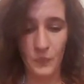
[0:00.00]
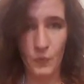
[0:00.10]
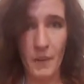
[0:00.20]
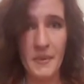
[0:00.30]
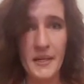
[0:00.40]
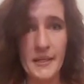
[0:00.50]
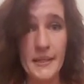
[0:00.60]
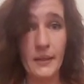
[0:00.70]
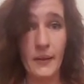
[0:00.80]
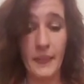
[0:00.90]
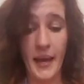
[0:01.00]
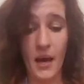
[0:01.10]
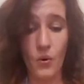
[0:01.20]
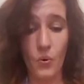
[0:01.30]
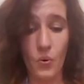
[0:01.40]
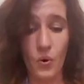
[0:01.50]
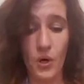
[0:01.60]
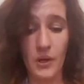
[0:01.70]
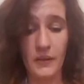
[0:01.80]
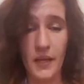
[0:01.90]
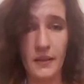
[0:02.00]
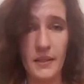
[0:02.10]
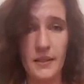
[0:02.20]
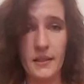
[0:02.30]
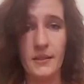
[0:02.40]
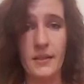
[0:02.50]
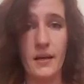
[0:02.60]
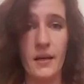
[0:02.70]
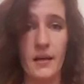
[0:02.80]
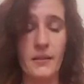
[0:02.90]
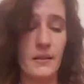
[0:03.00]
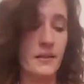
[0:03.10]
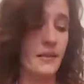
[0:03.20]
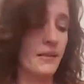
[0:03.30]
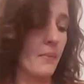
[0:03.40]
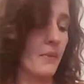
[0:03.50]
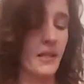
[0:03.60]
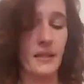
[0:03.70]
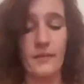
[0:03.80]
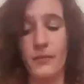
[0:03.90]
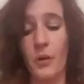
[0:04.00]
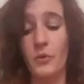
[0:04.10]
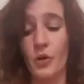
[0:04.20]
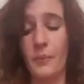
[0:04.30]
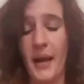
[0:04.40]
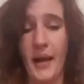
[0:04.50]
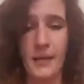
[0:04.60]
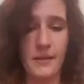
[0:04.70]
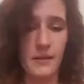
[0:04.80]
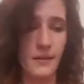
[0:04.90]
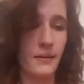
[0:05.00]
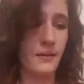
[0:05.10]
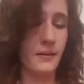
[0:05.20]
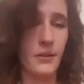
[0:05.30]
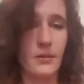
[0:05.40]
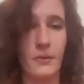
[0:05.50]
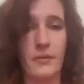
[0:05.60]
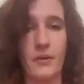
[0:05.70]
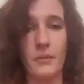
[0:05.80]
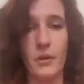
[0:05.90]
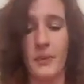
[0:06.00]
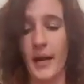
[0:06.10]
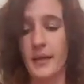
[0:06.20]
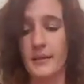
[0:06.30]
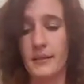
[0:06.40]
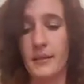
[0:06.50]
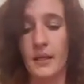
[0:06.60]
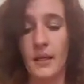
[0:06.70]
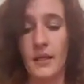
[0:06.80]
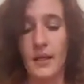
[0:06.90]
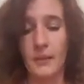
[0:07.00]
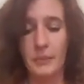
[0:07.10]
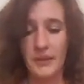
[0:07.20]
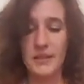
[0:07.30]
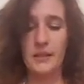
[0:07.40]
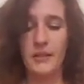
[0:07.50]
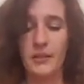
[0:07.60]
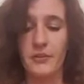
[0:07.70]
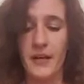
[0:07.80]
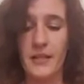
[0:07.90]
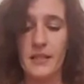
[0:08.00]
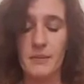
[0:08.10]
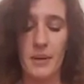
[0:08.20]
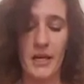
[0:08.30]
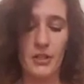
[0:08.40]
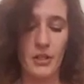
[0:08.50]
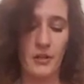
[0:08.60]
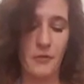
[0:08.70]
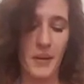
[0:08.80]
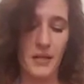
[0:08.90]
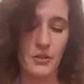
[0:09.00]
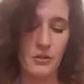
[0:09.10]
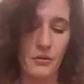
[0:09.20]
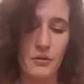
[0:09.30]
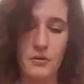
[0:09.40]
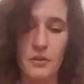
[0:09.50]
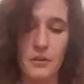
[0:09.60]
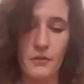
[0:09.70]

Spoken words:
reminiscing on that, or that this is somebody from your past. From your past. Please clarify this Page of Pentacles